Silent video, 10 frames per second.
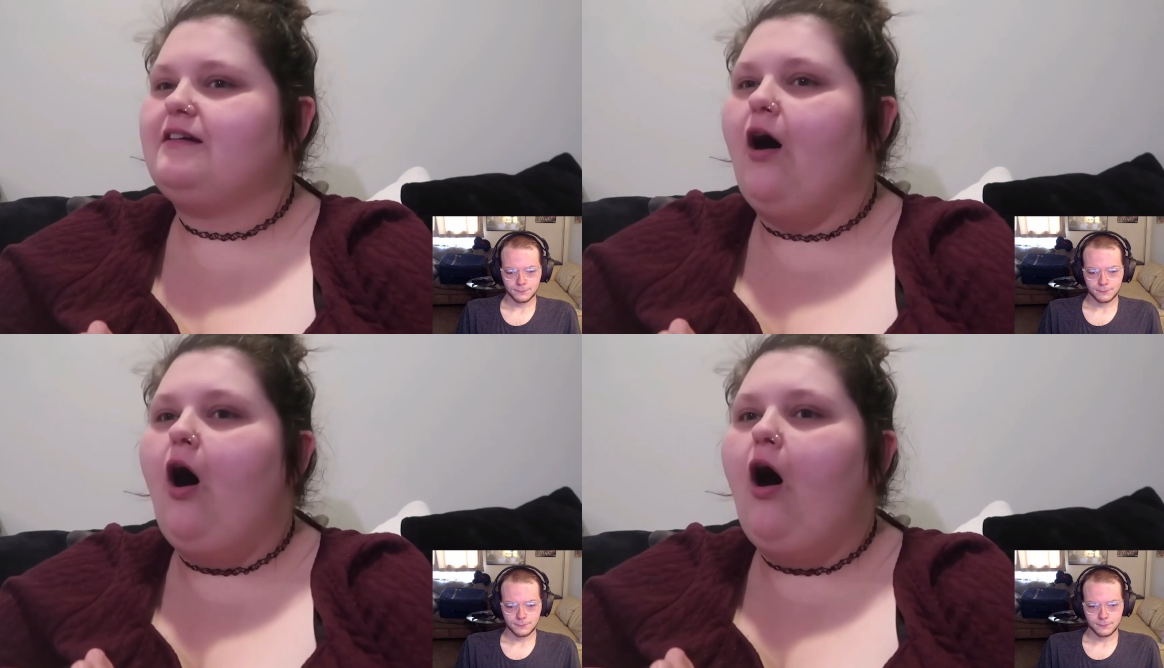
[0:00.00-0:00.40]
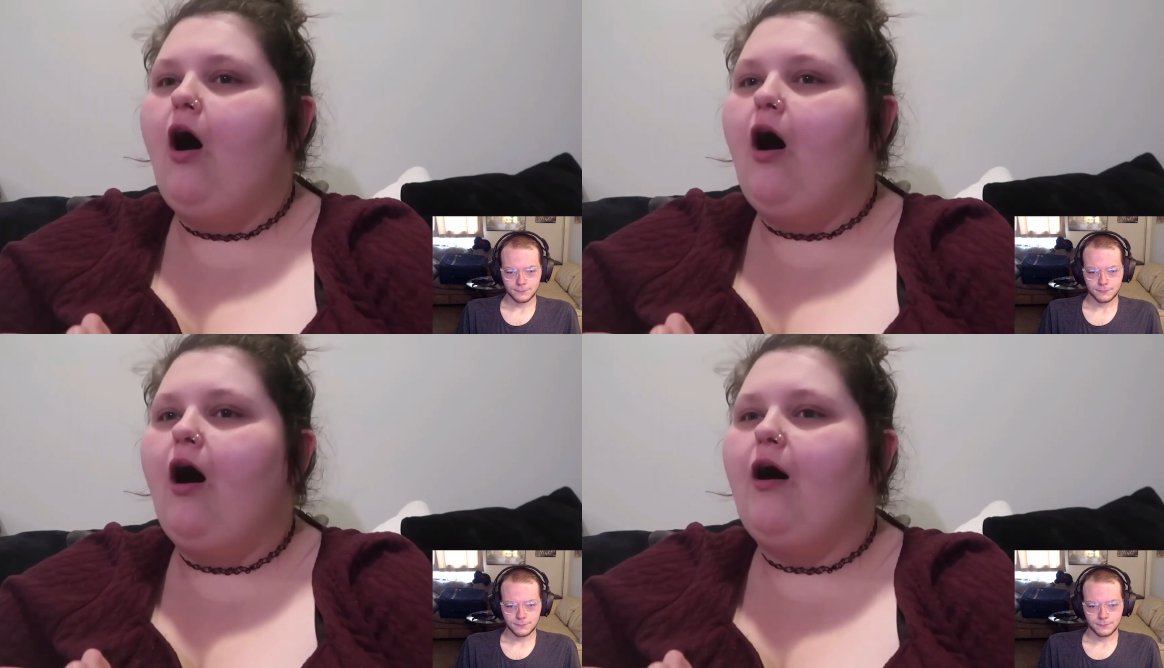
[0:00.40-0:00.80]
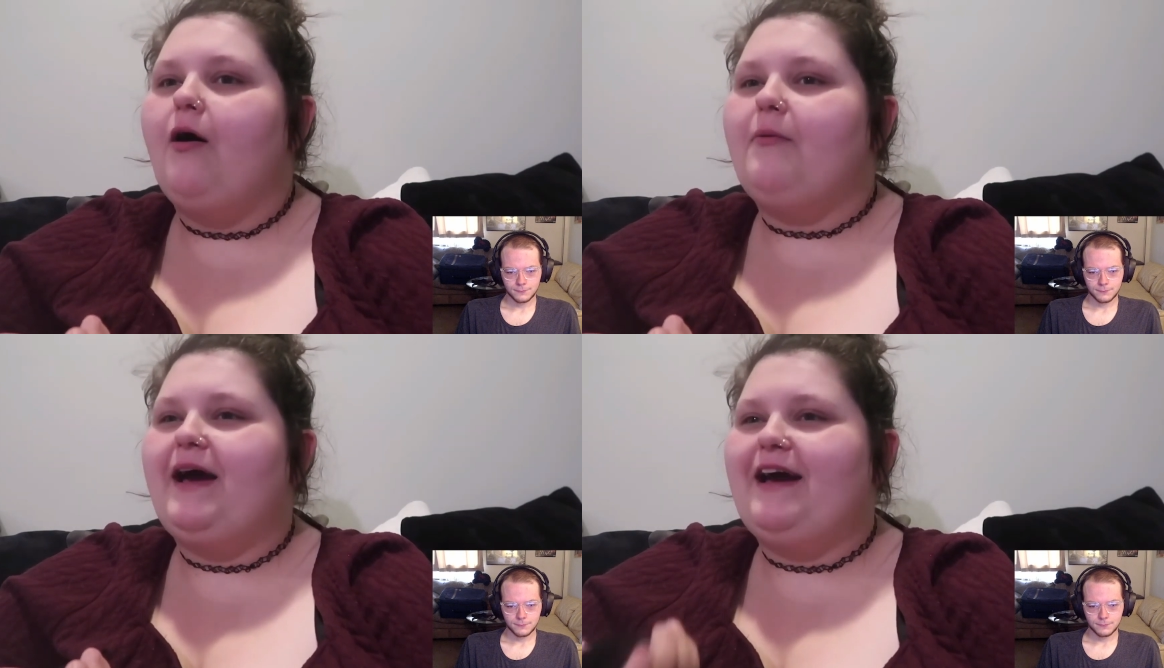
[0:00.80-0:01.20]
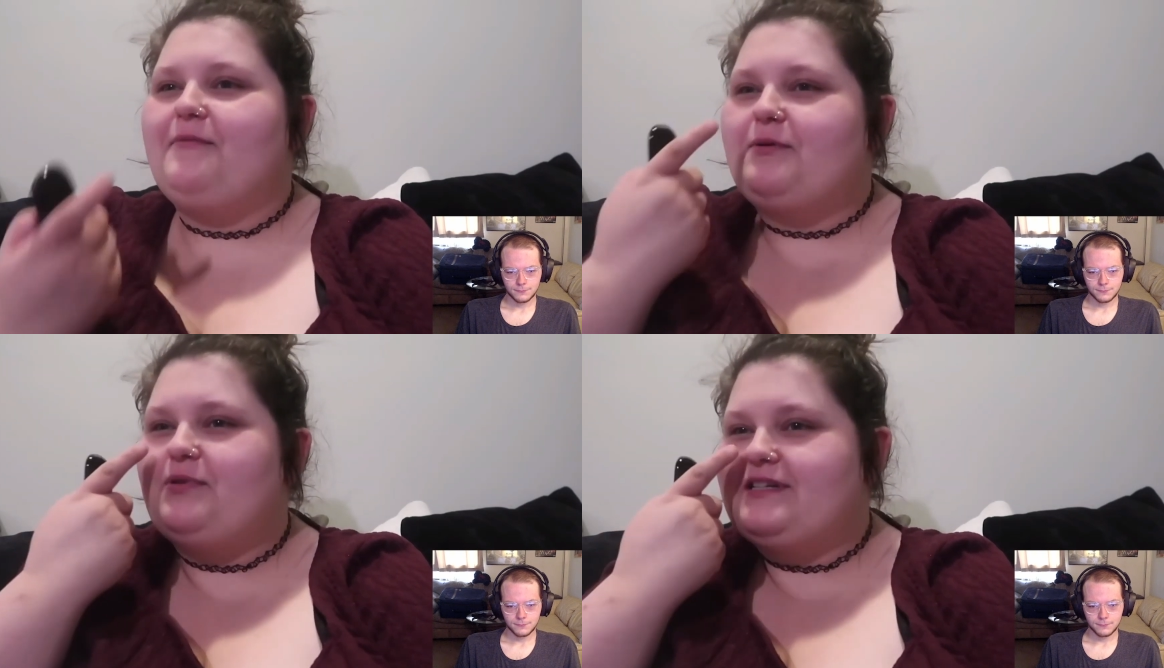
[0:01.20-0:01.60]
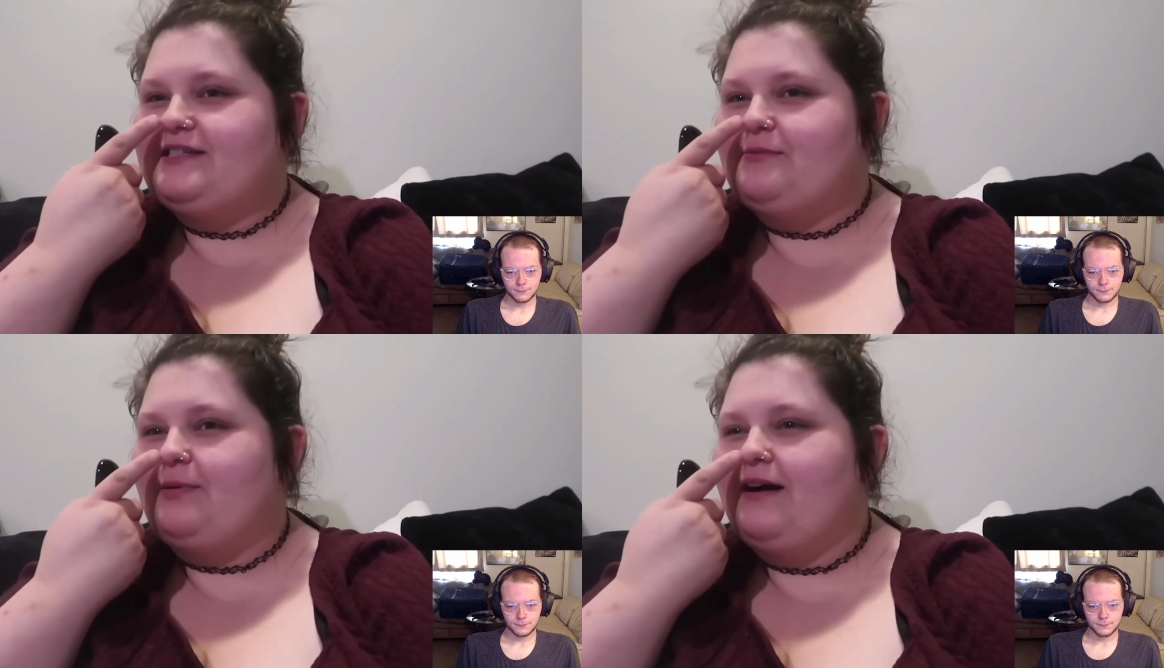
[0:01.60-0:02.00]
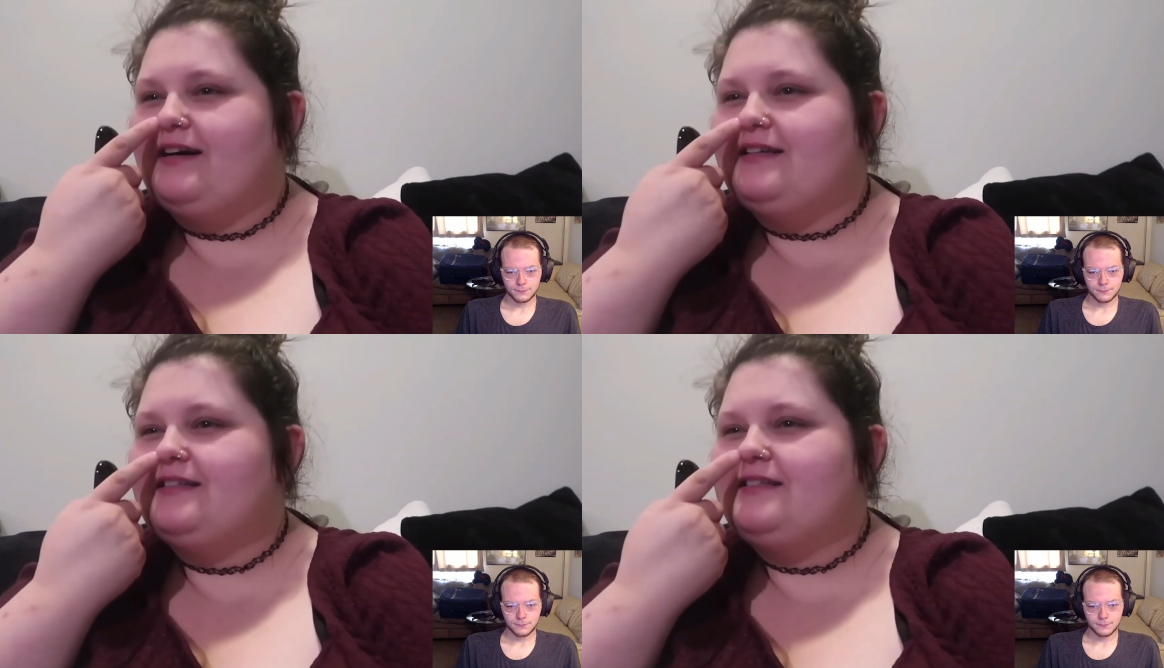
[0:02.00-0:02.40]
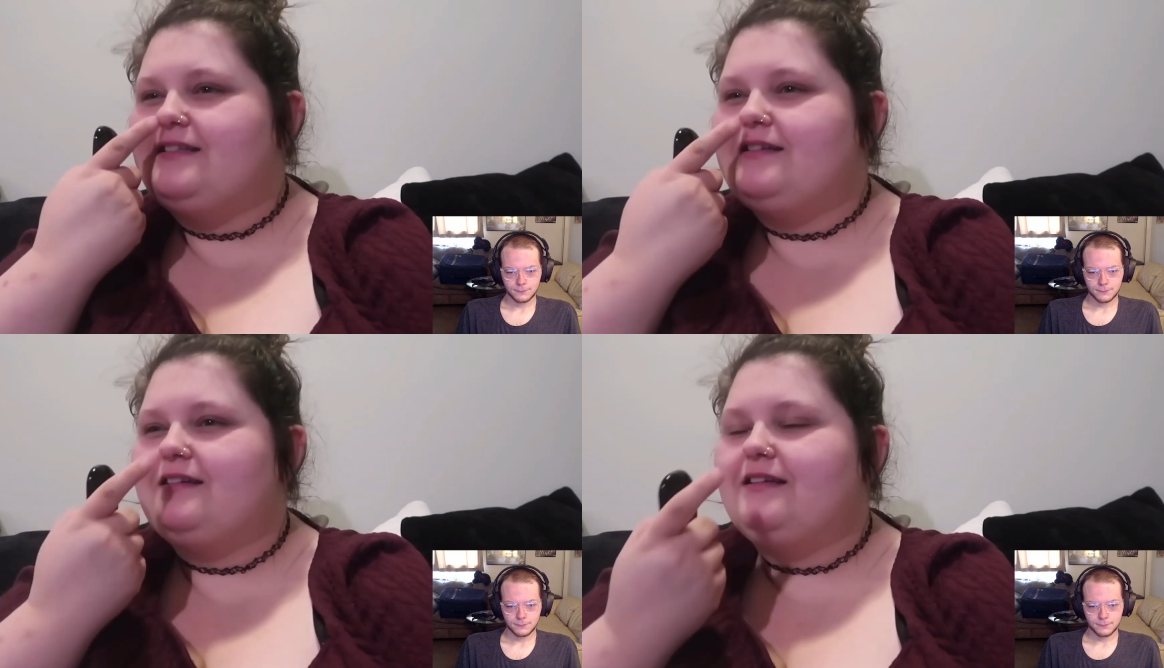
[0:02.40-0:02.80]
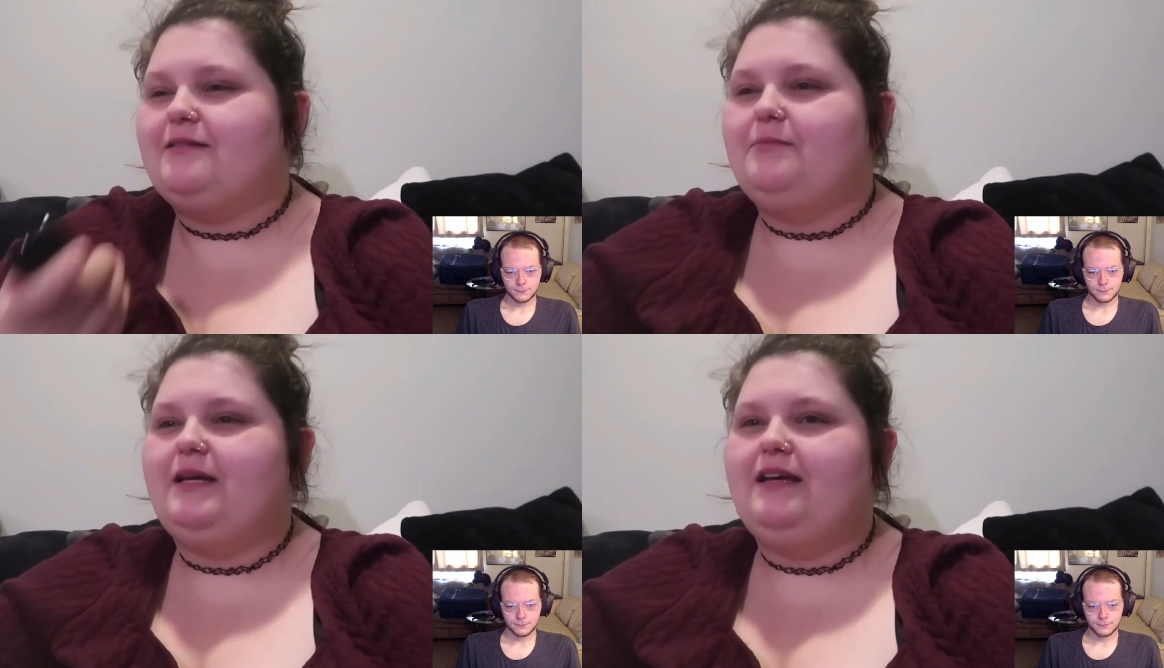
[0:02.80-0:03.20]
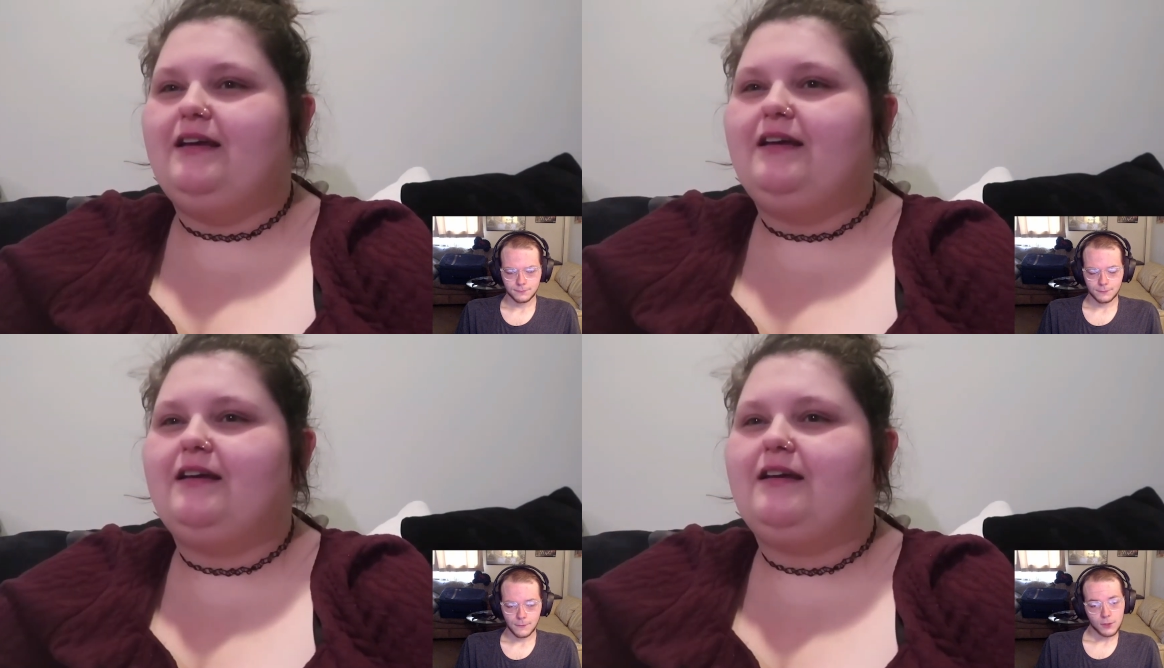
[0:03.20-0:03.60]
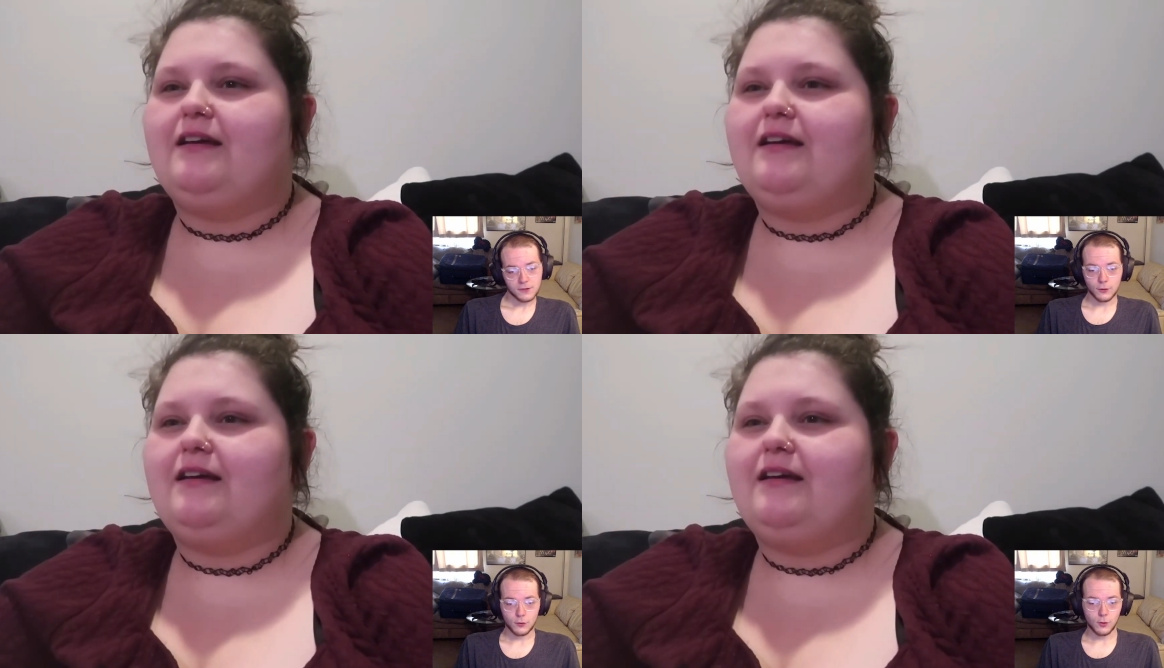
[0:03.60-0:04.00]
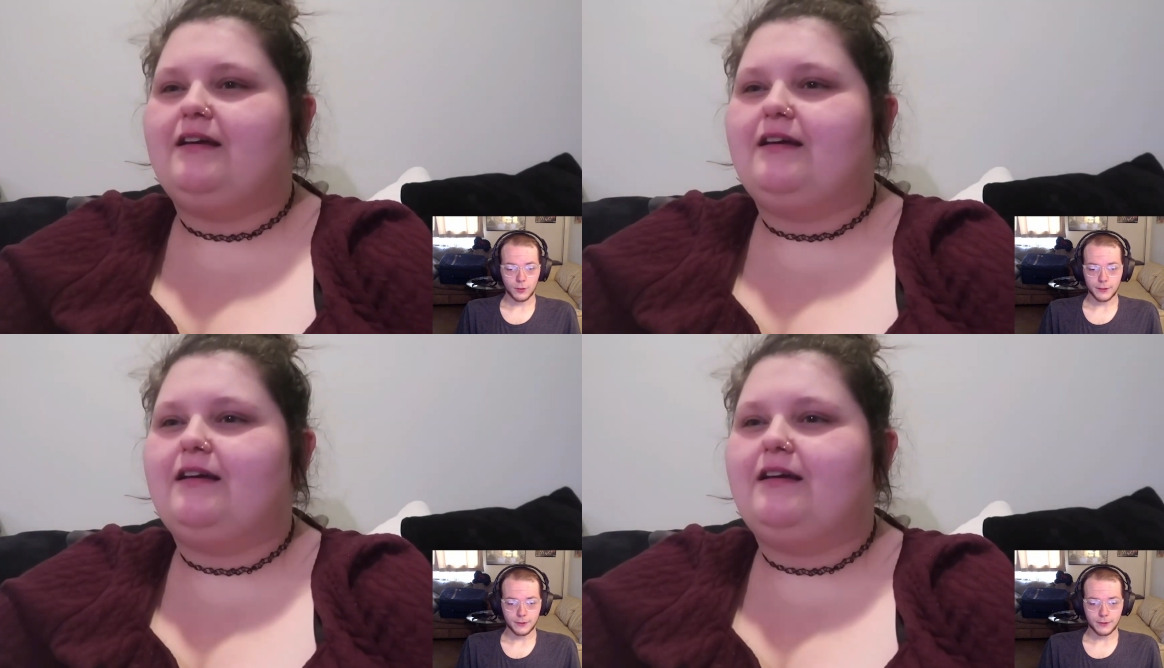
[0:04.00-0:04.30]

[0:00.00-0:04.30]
Speaker 1: something. Wait, I'm gonna press surprise. Me.
Speaker 2: So quirky.